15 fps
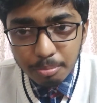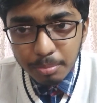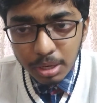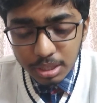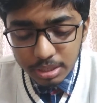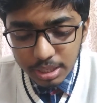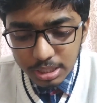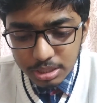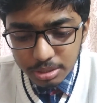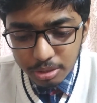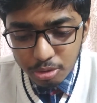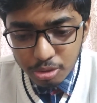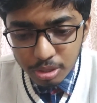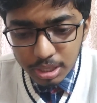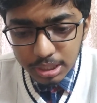but it's
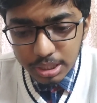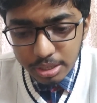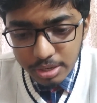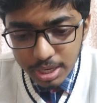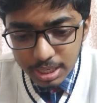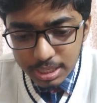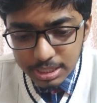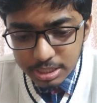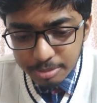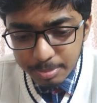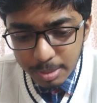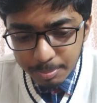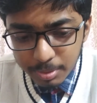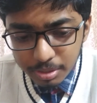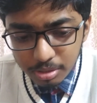usually the realist
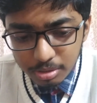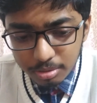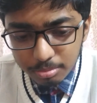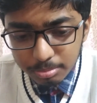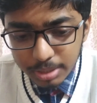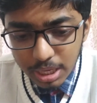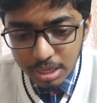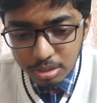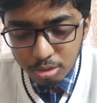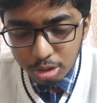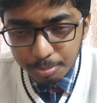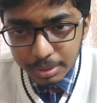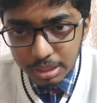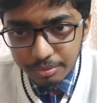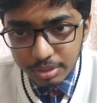people, they
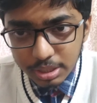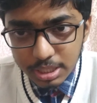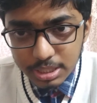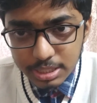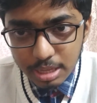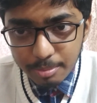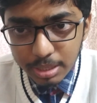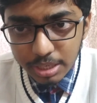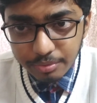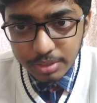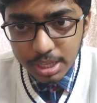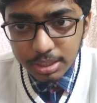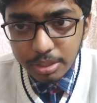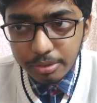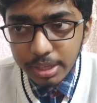don't believe in this. They believe
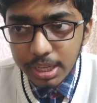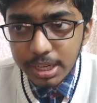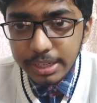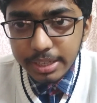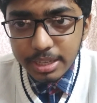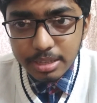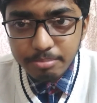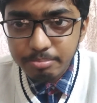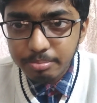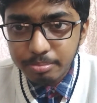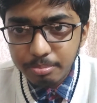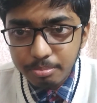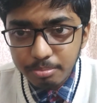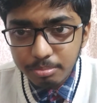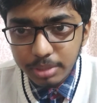that the reality
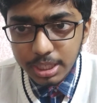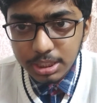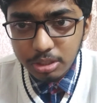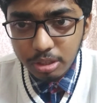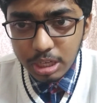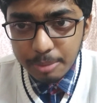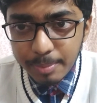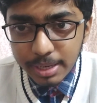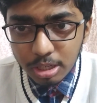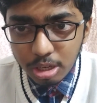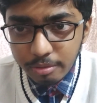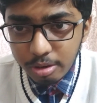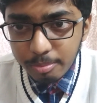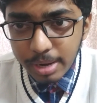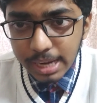does not depend on
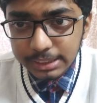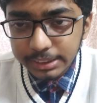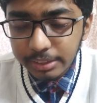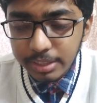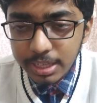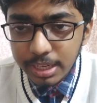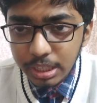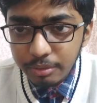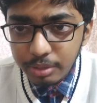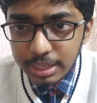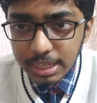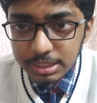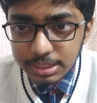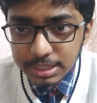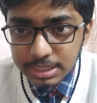our minds. The reality will
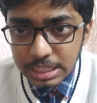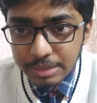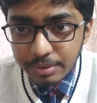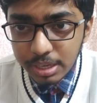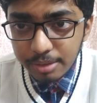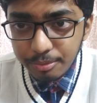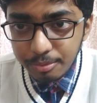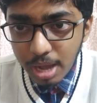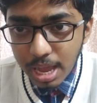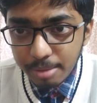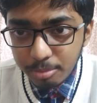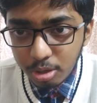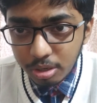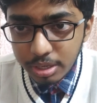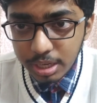exist even if I
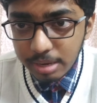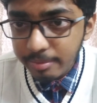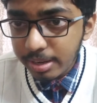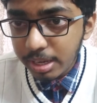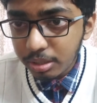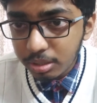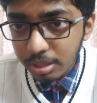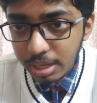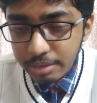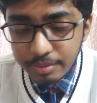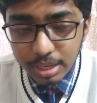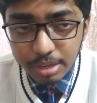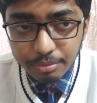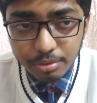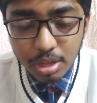am not here. Even
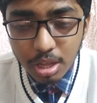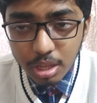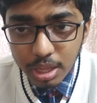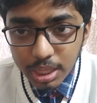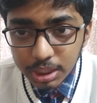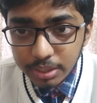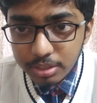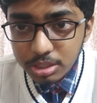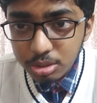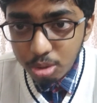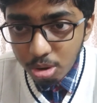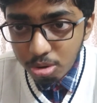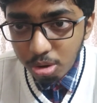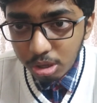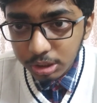if there is
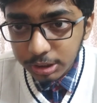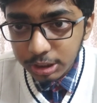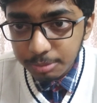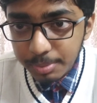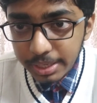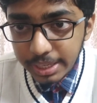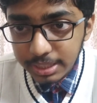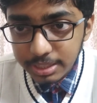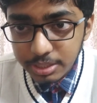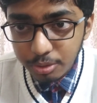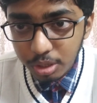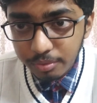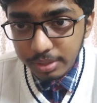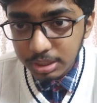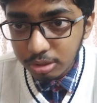no conscious being in this
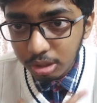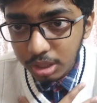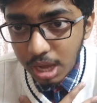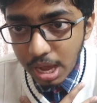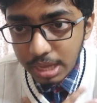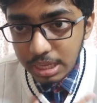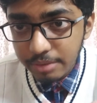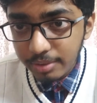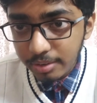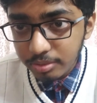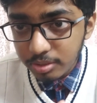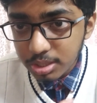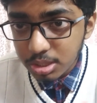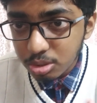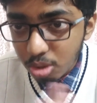universe, not I. Even if
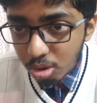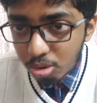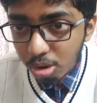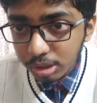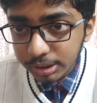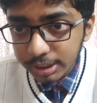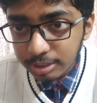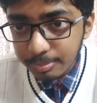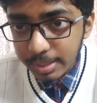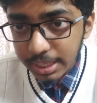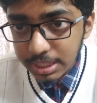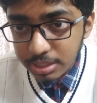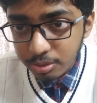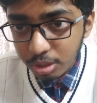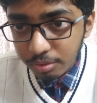there is no conscious being
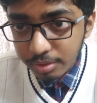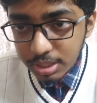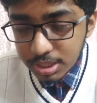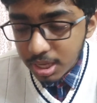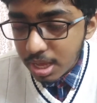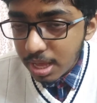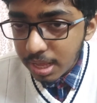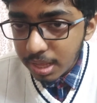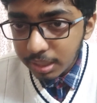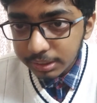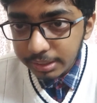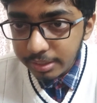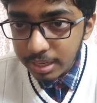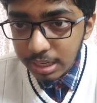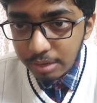in this universe,
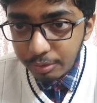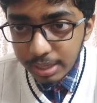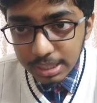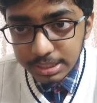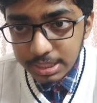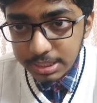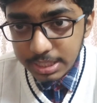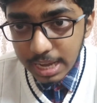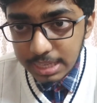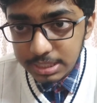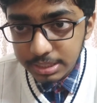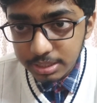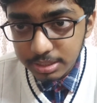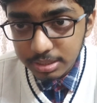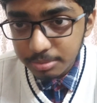the reality would exist as
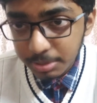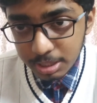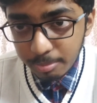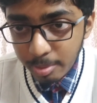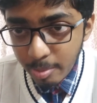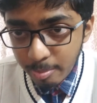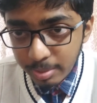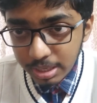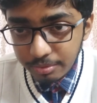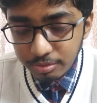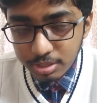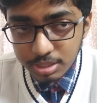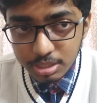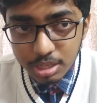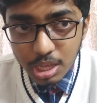it is. Some people believe
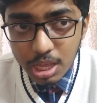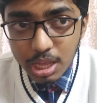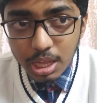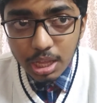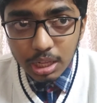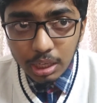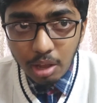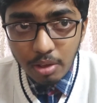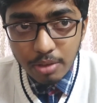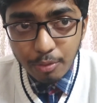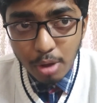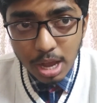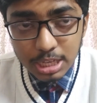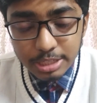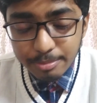this. Now, if
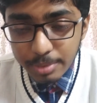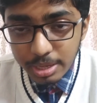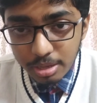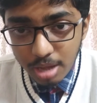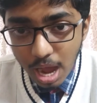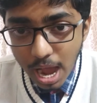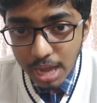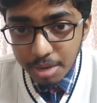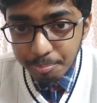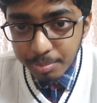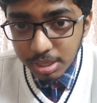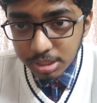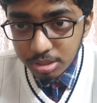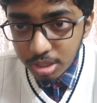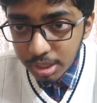you ask me, I
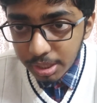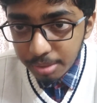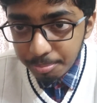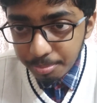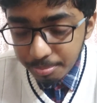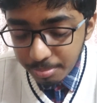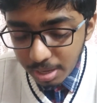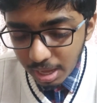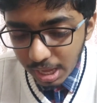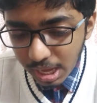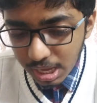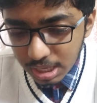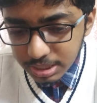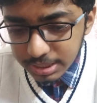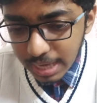personally
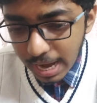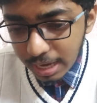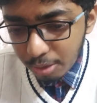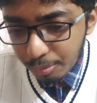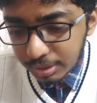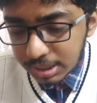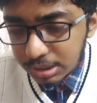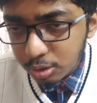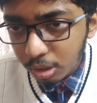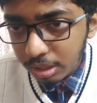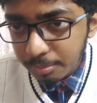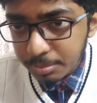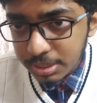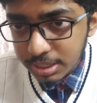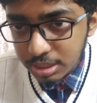side with the
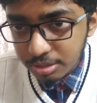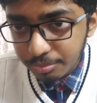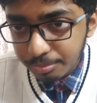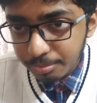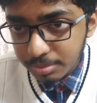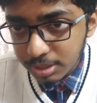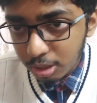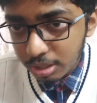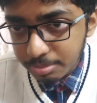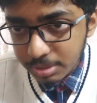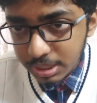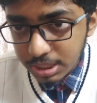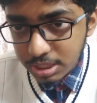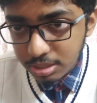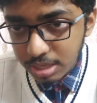
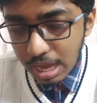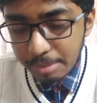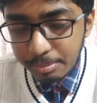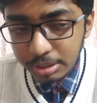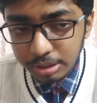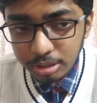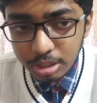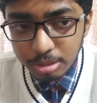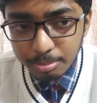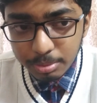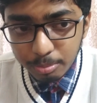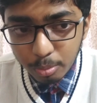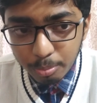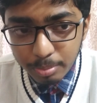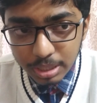solipsists. I personally
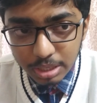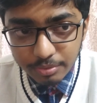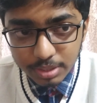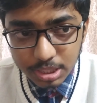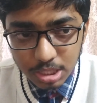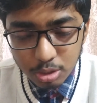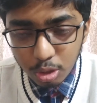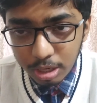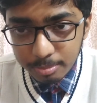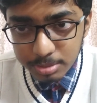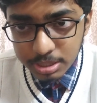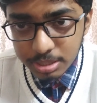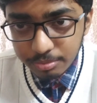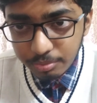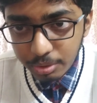believe in the
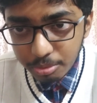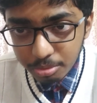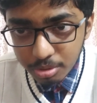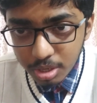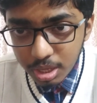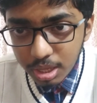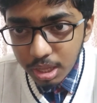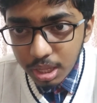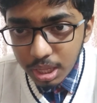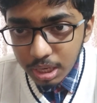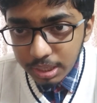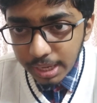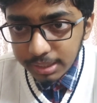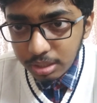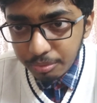solipsism view,
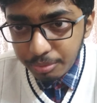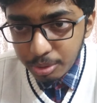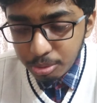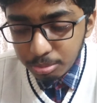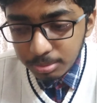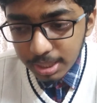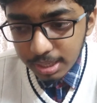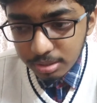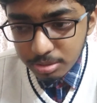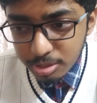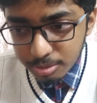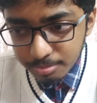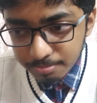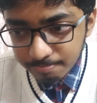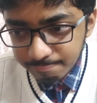like the view
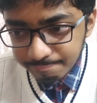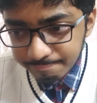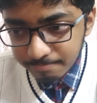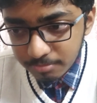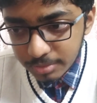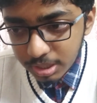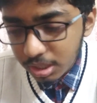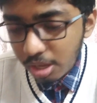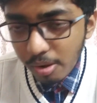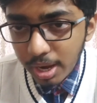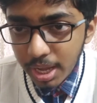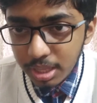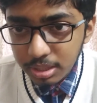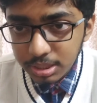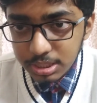that. Now,
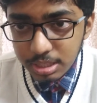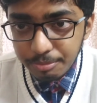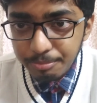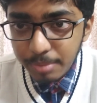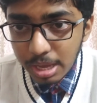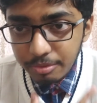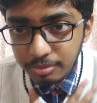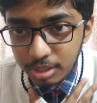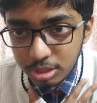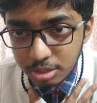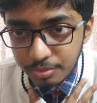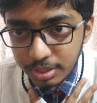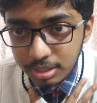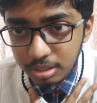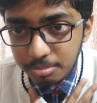again, this is
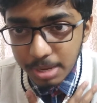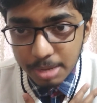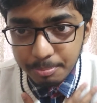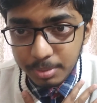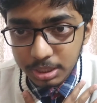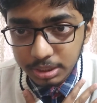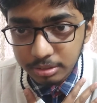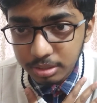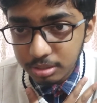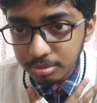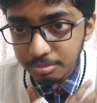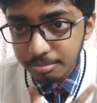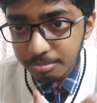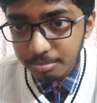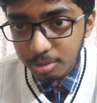my
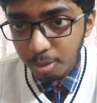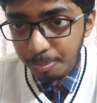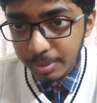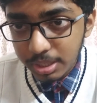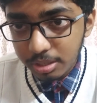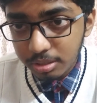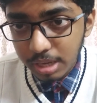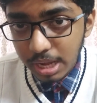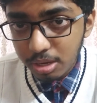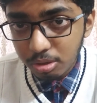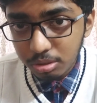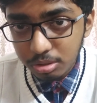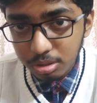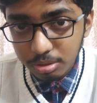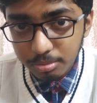personal opinion. I
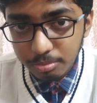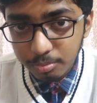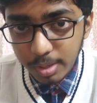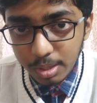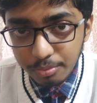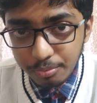don't want